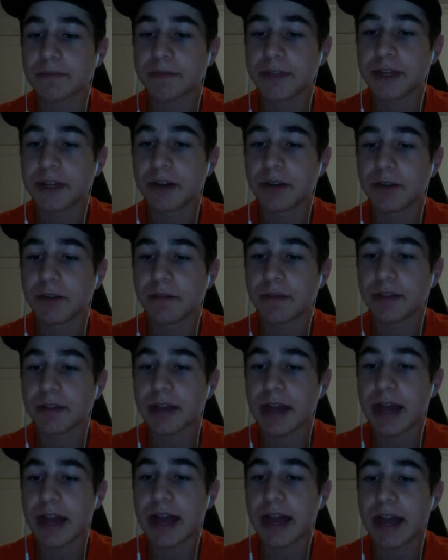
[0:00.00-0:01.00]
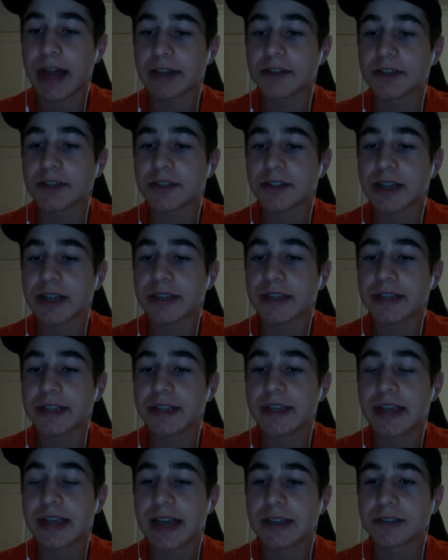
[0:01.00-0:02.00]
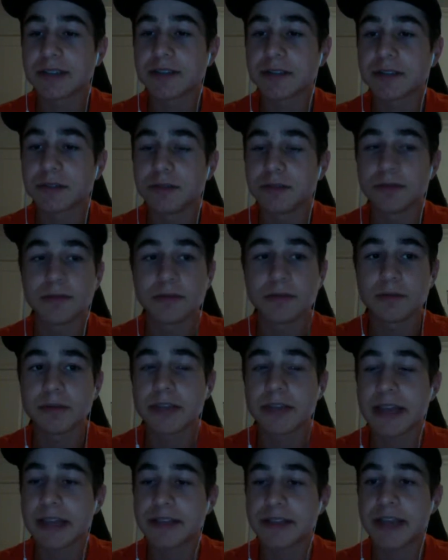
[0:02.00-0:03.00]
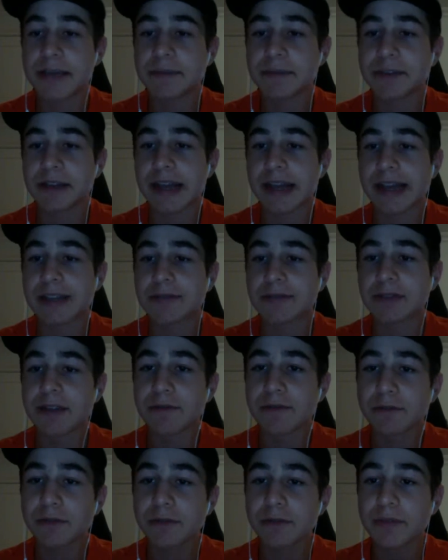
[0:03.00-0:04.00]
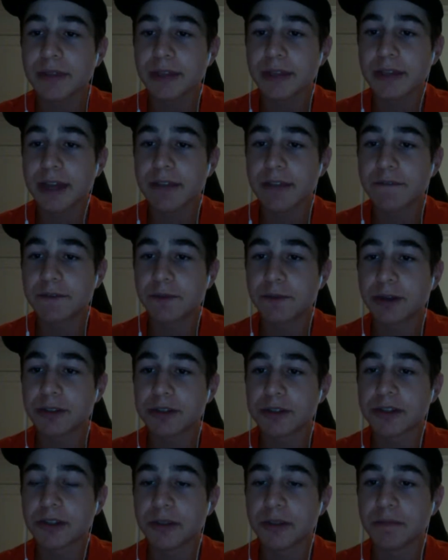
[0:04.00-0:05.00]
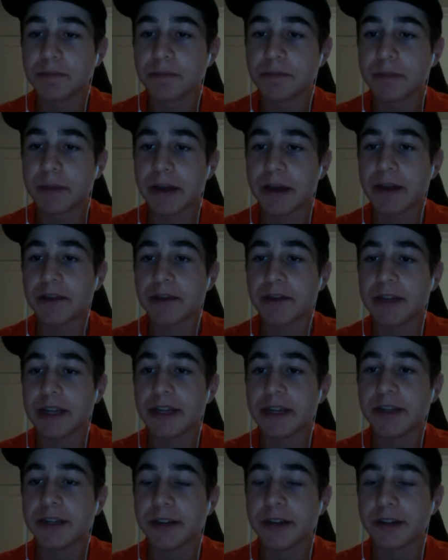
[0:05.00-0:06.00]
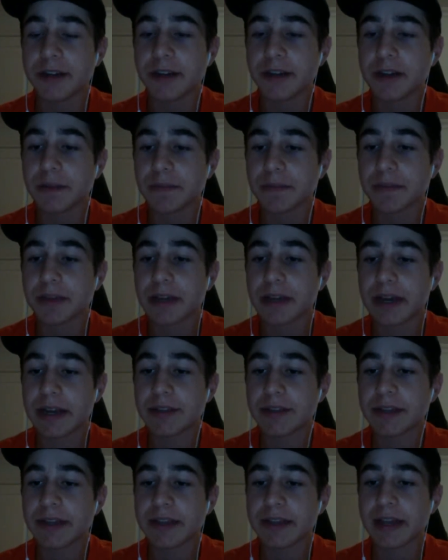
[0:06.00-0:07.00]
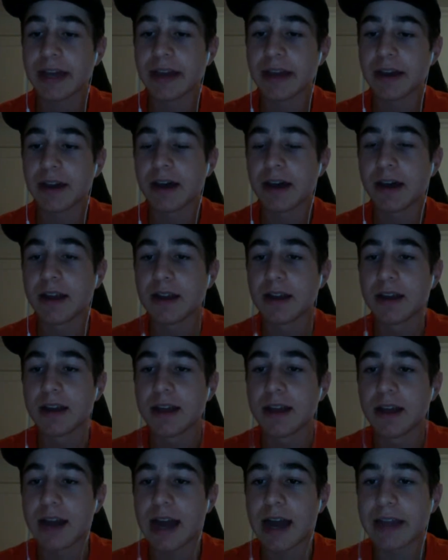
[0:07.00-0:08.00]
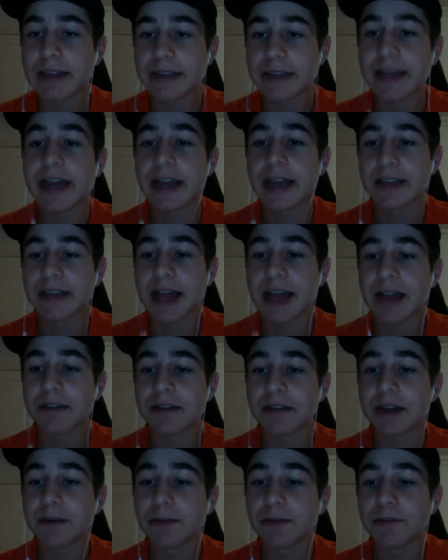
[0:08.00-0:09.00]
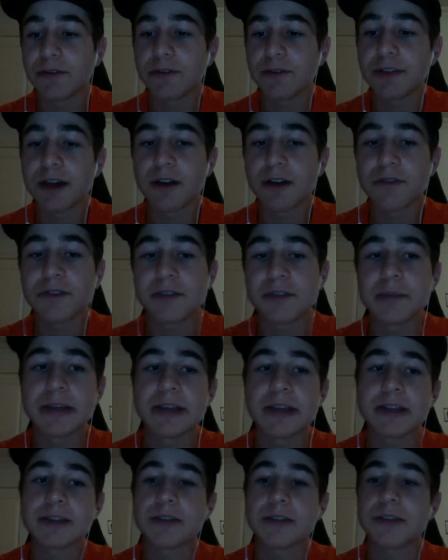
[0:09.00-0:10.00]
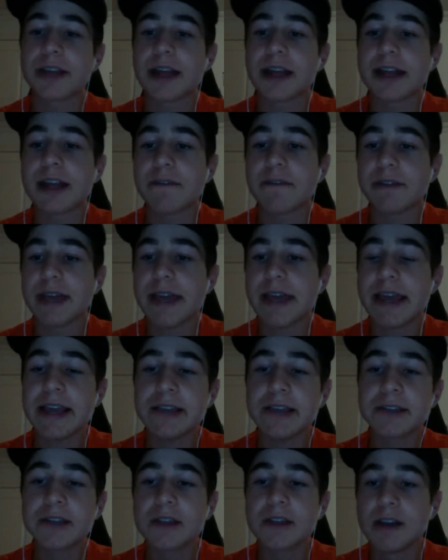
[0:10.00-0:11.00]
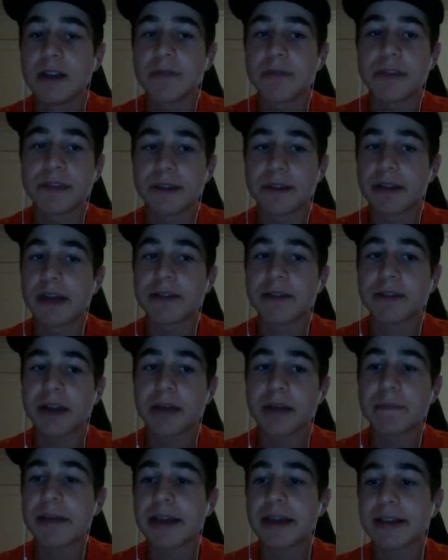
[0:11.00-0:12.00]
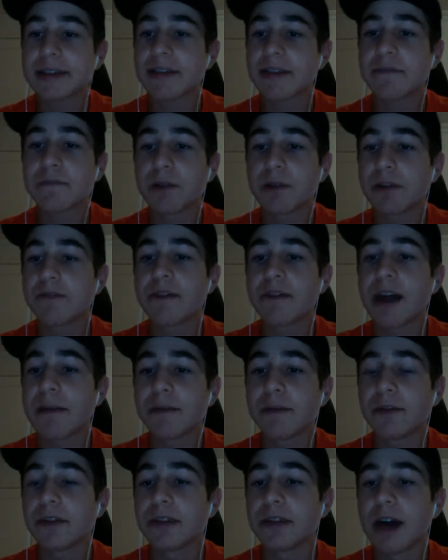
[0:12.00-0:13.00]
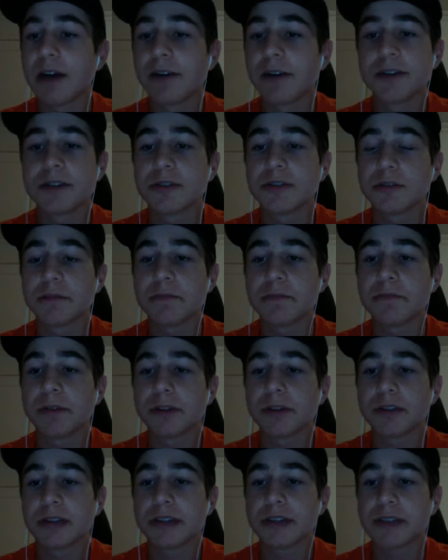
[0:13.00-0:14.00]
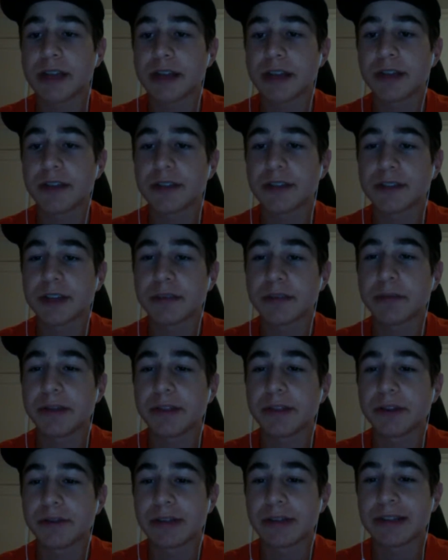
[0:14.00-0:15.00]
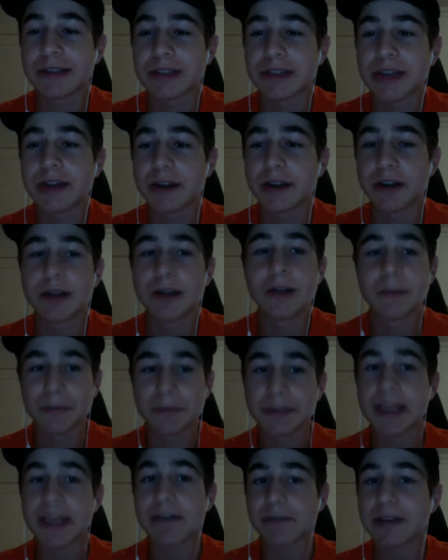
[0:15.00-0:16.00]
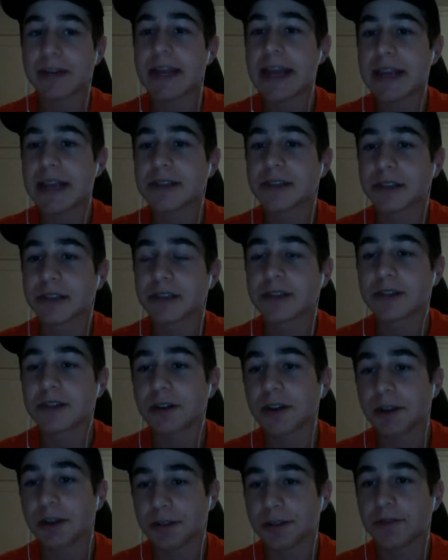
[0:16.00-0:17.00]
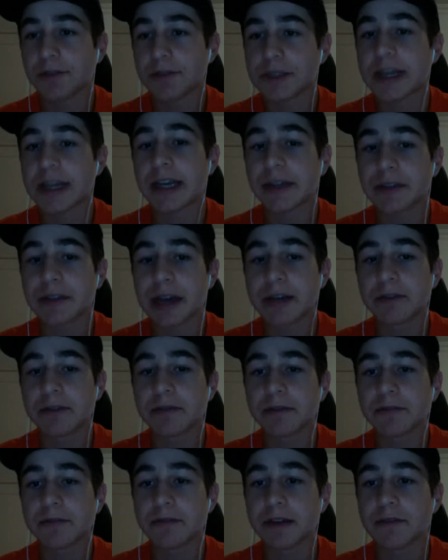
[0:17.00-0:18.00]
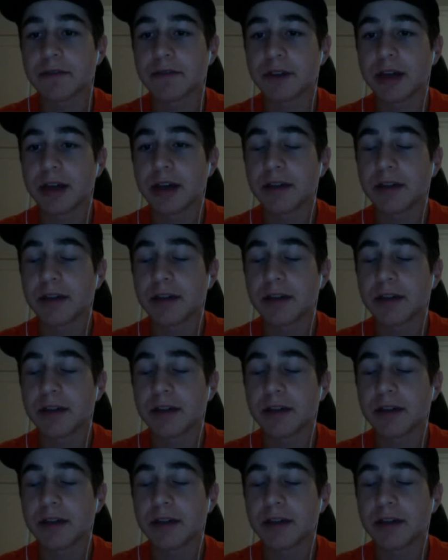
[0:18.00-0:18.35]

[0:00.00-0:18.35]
I think he has to take his game to the next level if he wants to be better than Hischier. And I think that yeah, exactly. Not with Philadelphia because they got Kevin Hayes, and they're not paying $7.5 million to a person that's going to play third line center. Kevin Hayes is going to start on the second line left